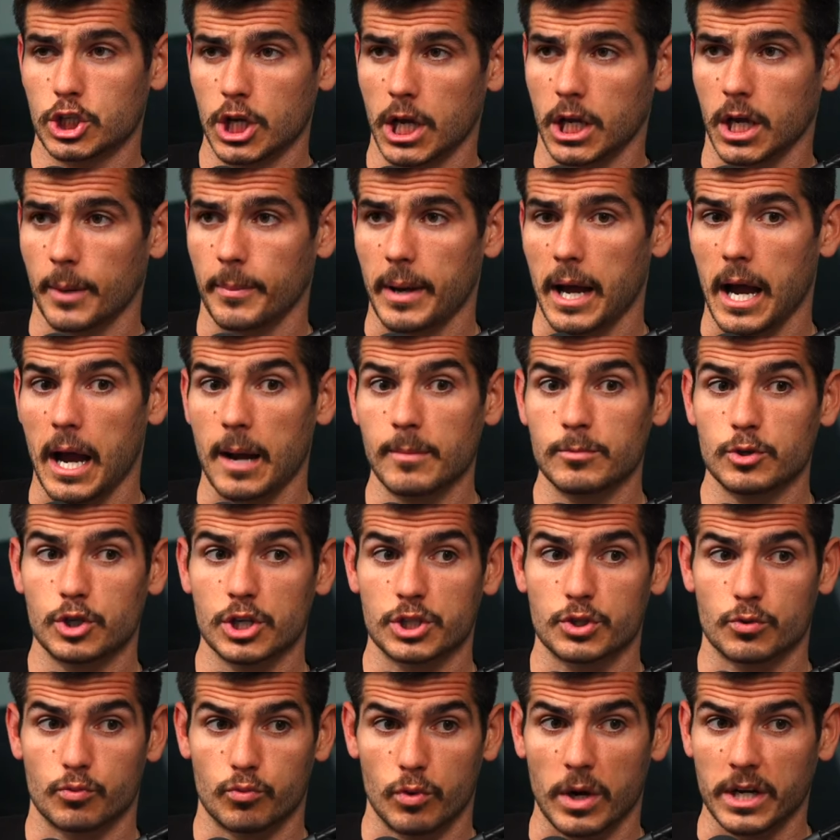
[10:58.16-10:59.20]
Jacob, I'm
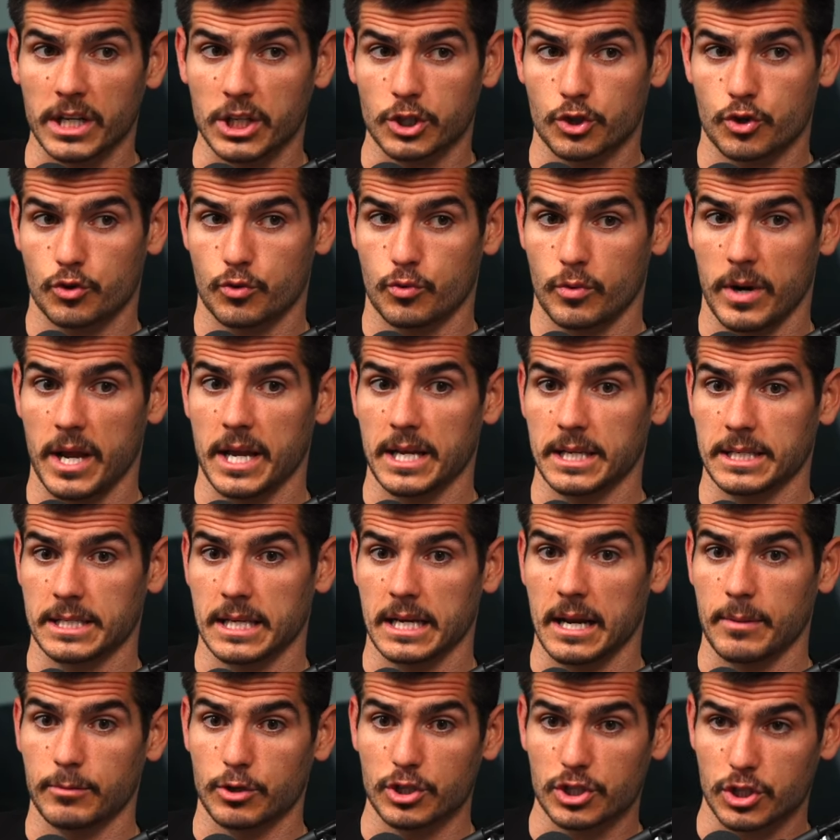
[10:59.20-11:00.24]
just running trays
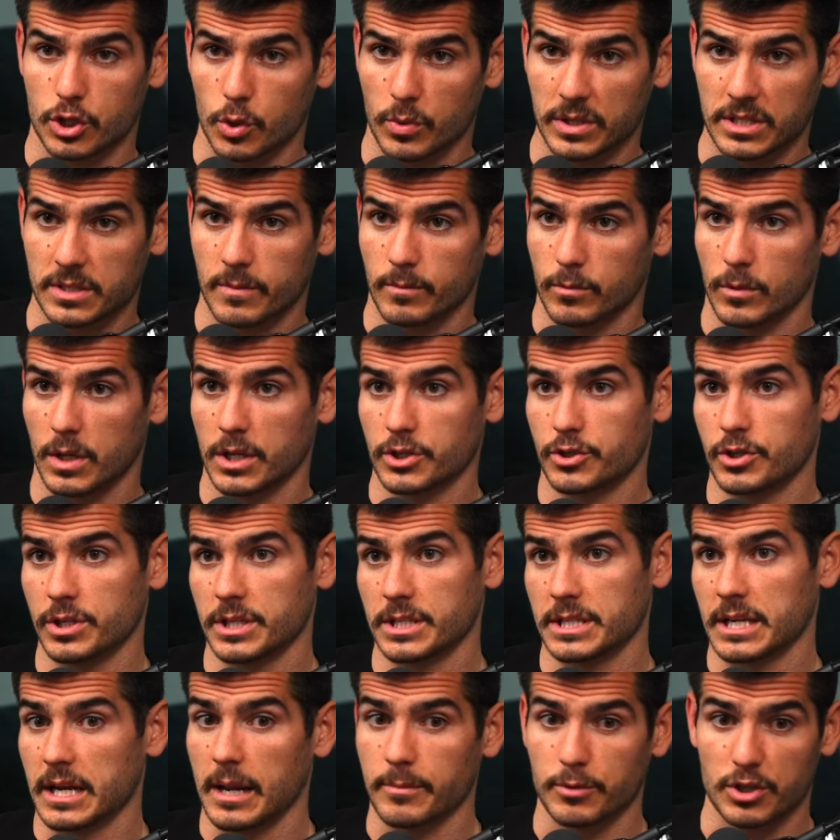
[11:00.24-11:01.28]
and I'm just doing some
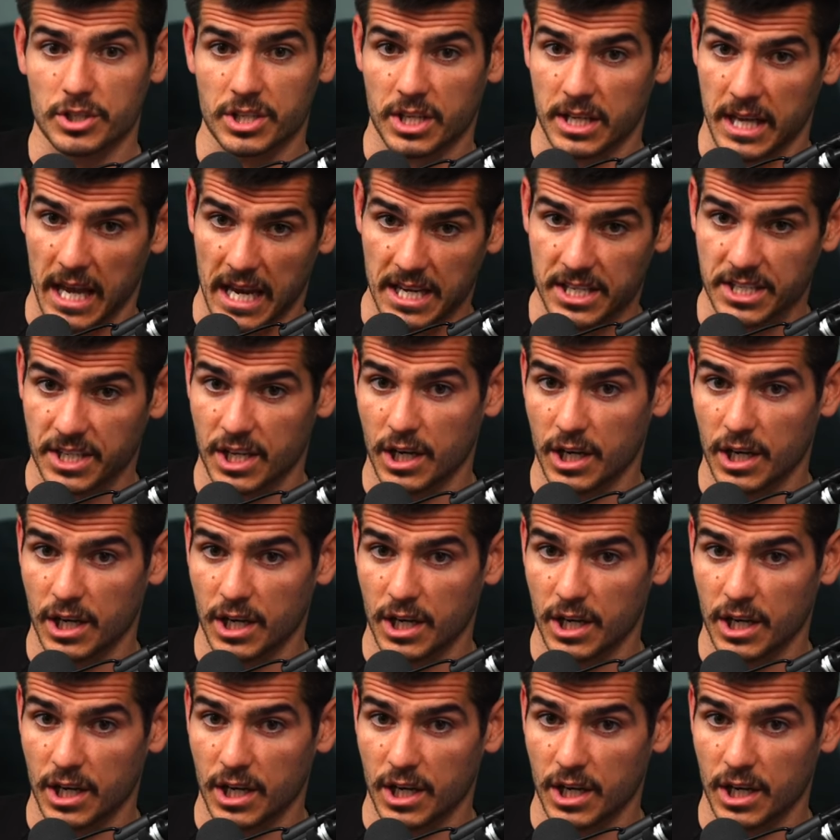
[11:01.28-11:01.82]
lunches and I'm just case